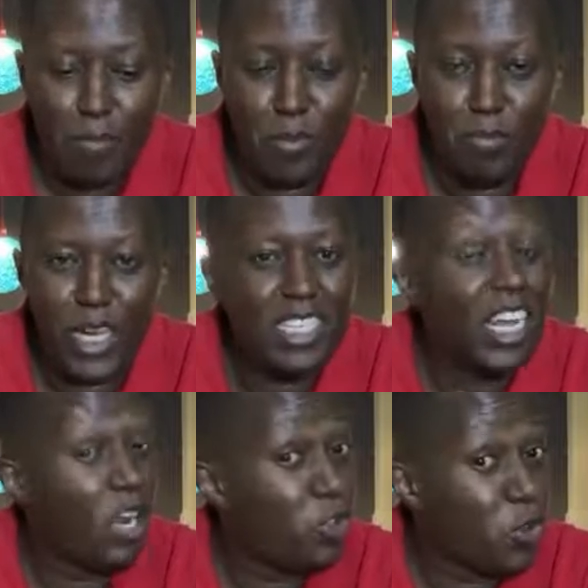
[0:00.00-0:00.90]
But you
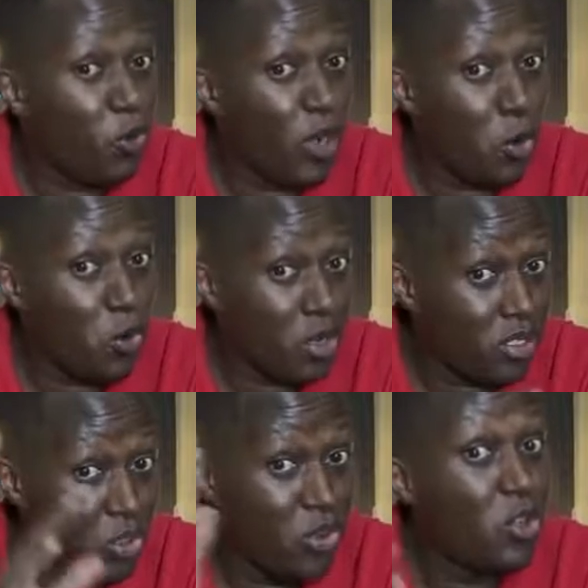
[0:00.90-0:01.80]
can also overcook,
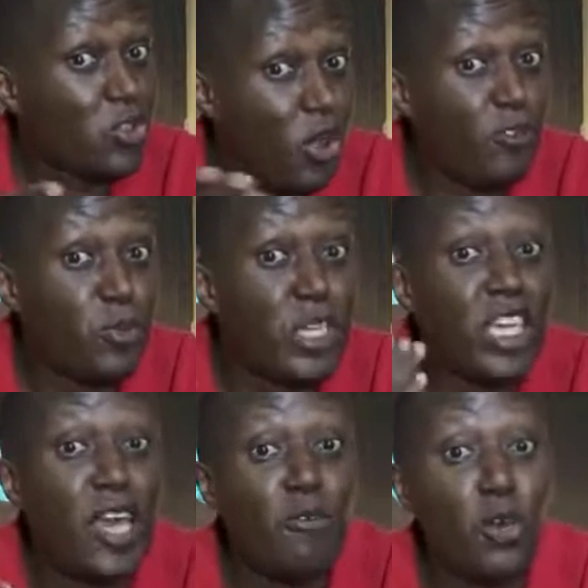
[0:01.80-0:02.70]
so you also have to be
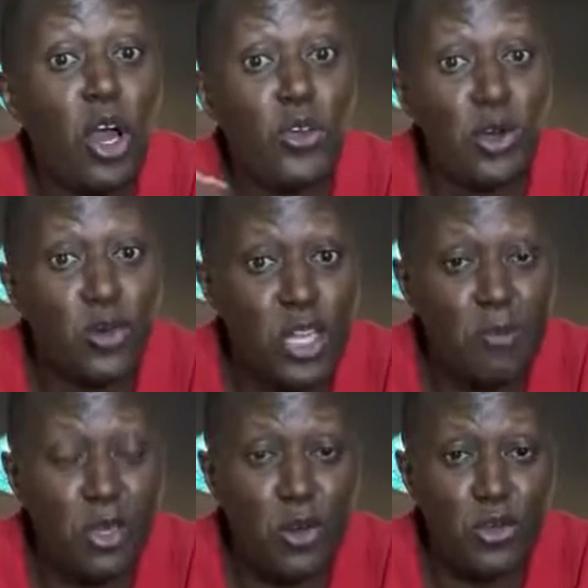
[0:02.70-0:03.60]
careful how you're cooking,
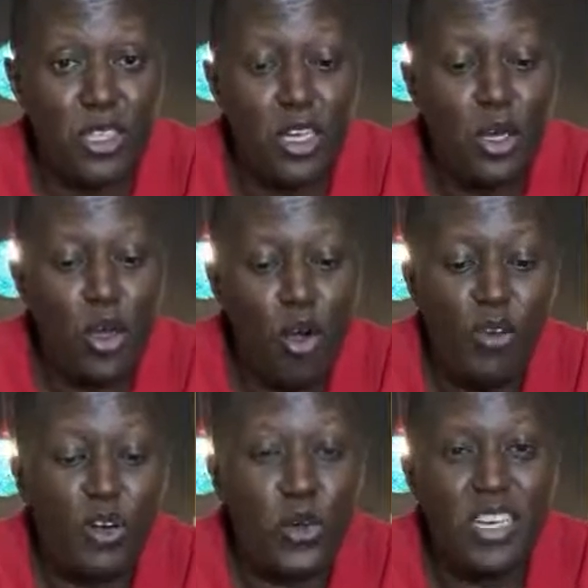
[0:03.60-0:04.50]
because
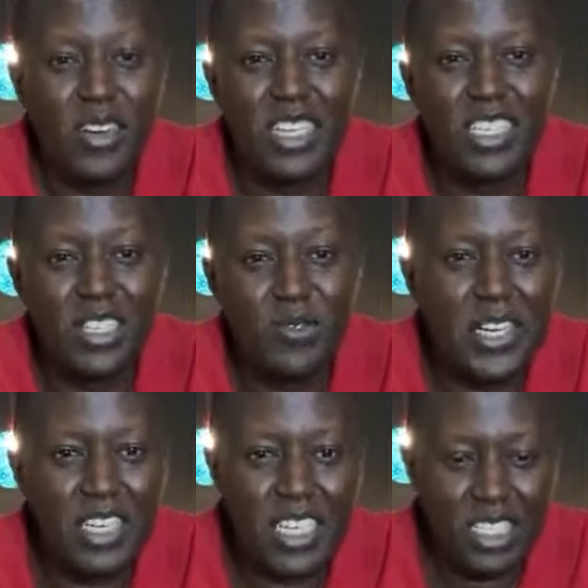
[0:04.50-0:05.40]
overcooking rice is
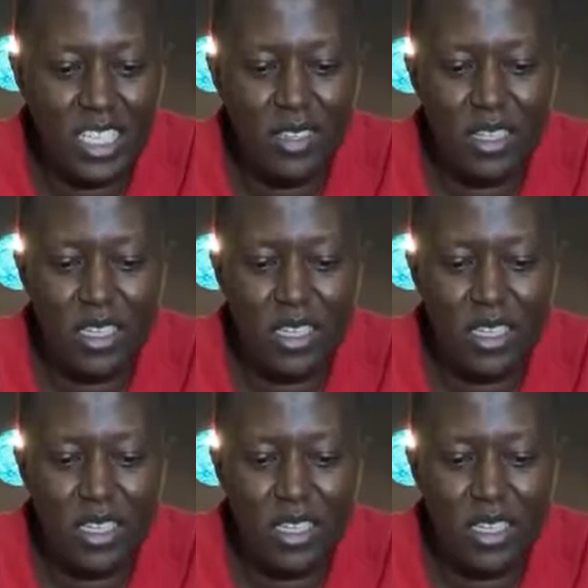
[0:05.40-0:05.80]
very easy,